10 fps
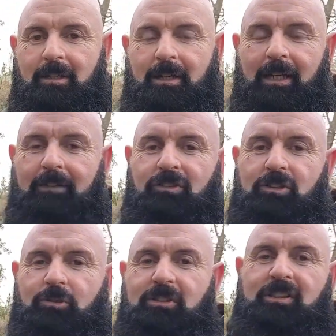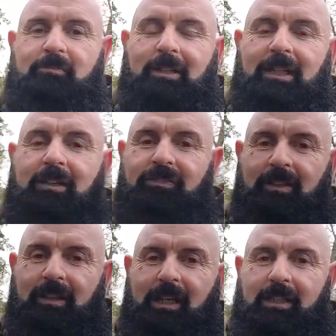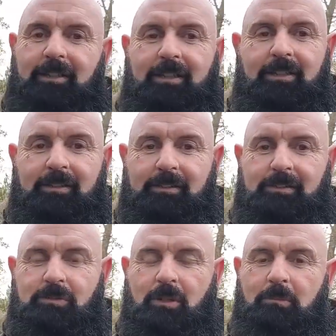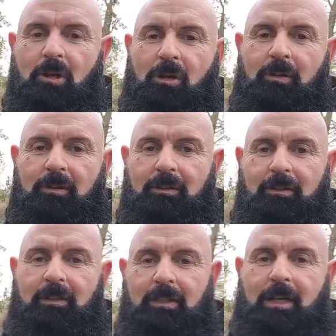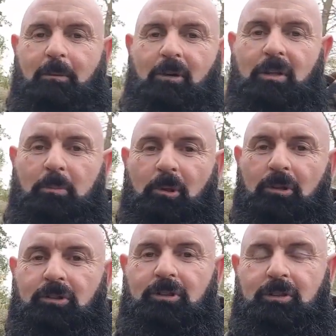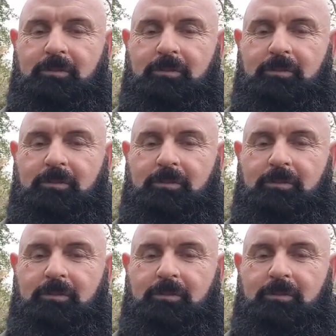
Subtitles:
and I've just received my key for the gate. So I'm here, I'm on the Birch.